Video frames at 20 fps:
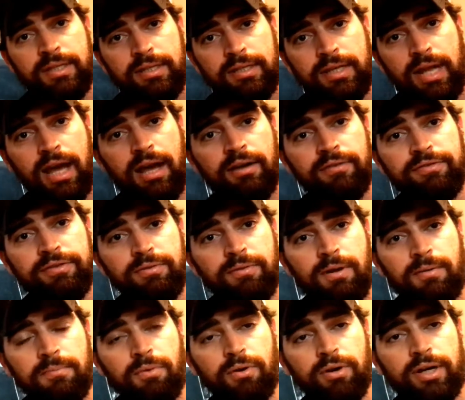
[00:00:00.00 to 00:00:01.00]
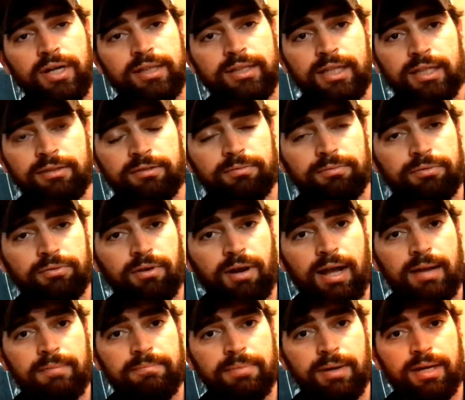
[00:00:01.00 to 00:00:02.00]
Now, if you want more, hit that
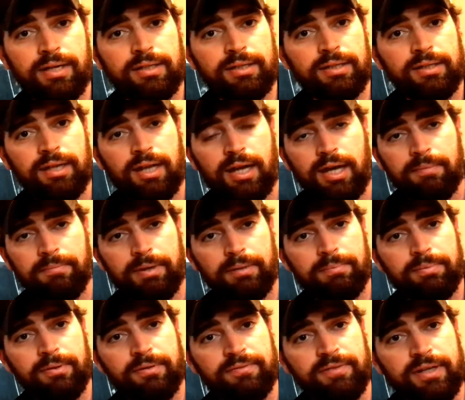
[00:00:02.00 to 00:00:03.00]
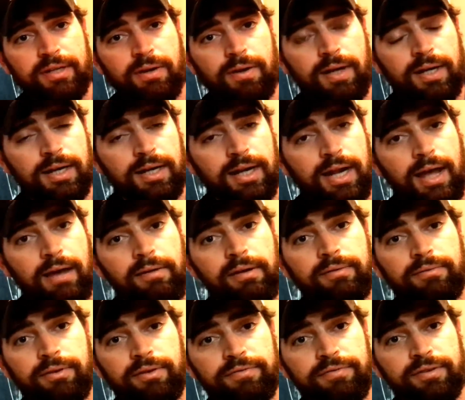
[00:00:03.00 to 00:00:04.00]
subscribe button. I'm going to put a video out on how I
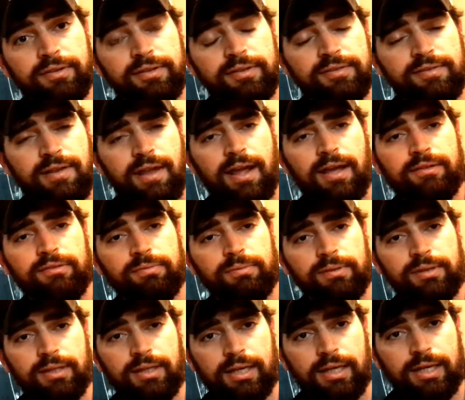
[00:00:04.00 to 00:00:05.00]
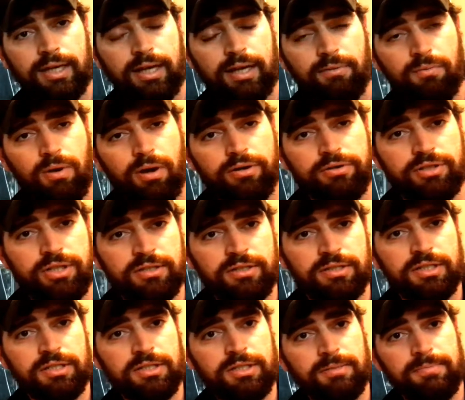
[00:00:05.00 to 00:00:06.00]
refill these tanks with a water change
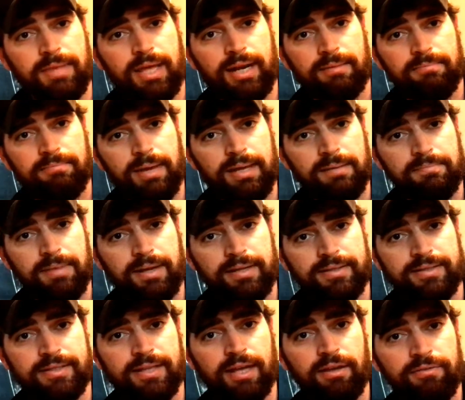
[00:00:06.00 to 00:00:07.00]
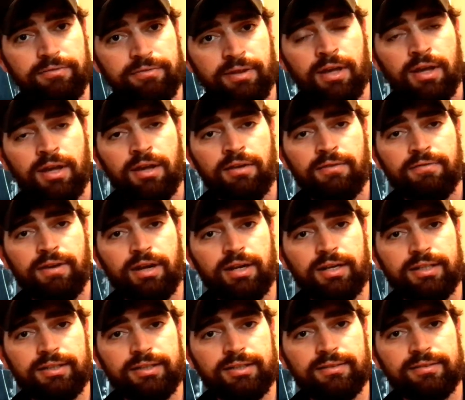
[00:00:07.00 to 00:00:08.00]
system that I made myself.
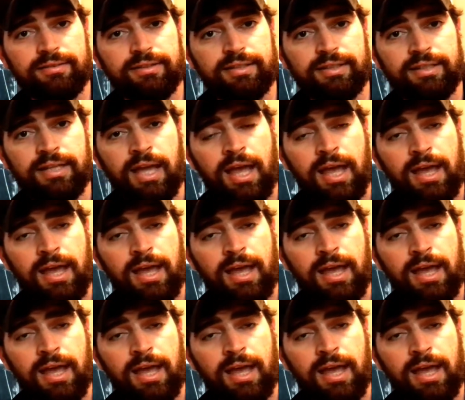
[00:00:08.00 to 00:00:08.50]
Very easy,